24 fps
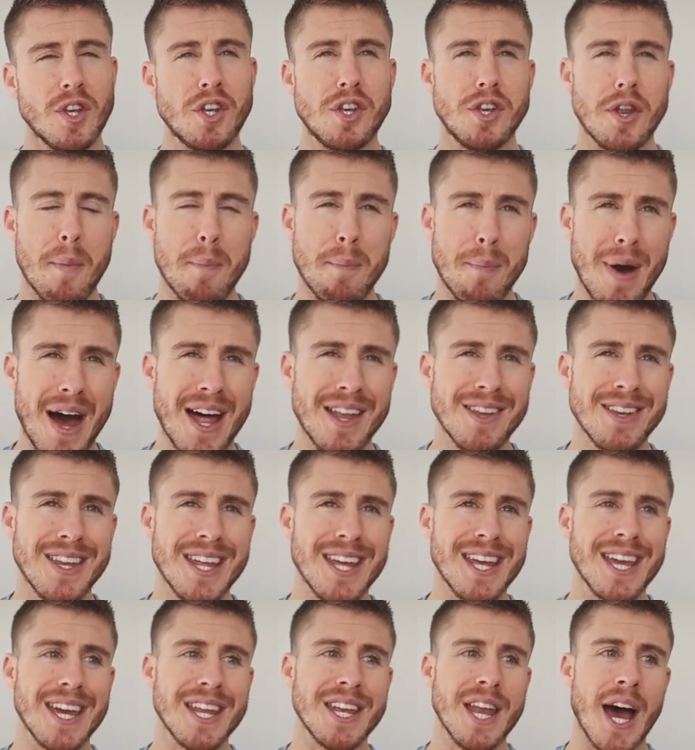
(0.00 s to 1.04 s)

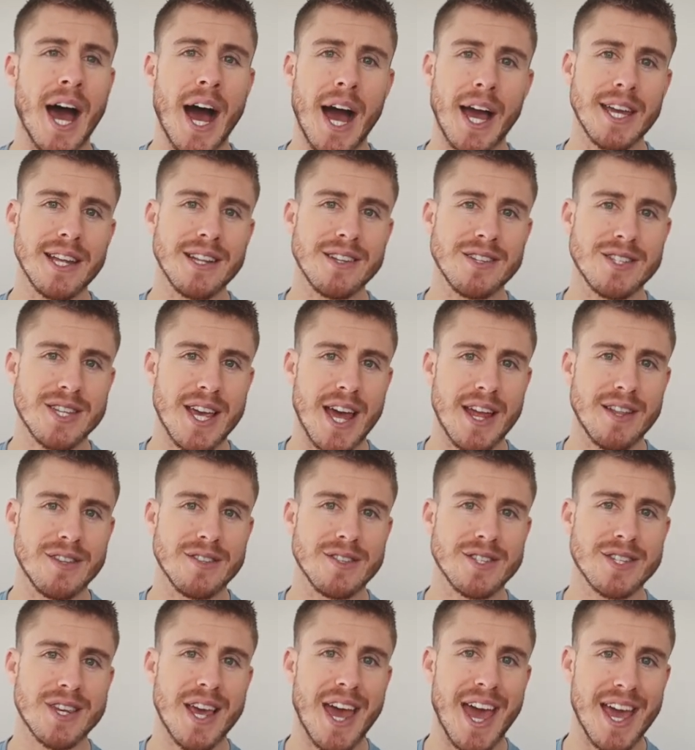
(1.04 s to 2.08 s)
demanding and high
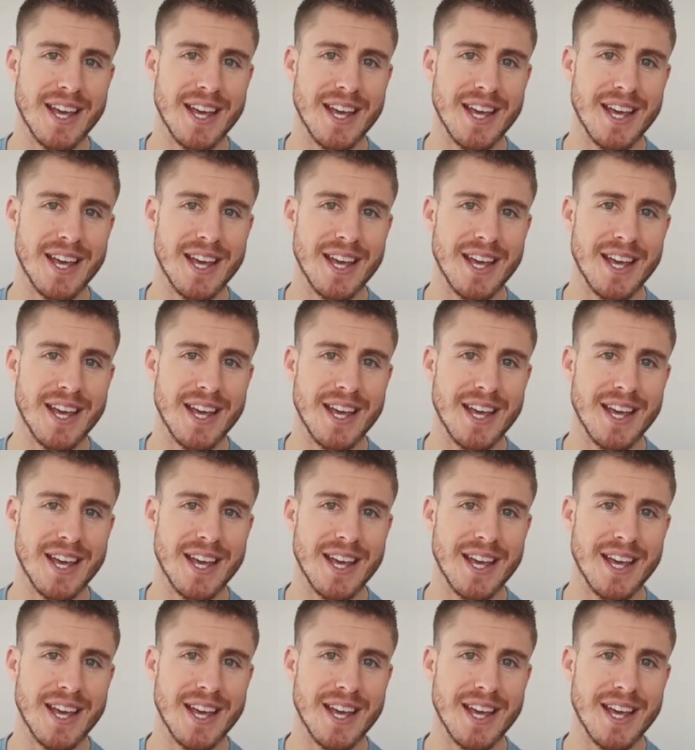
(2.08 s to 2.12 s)
intense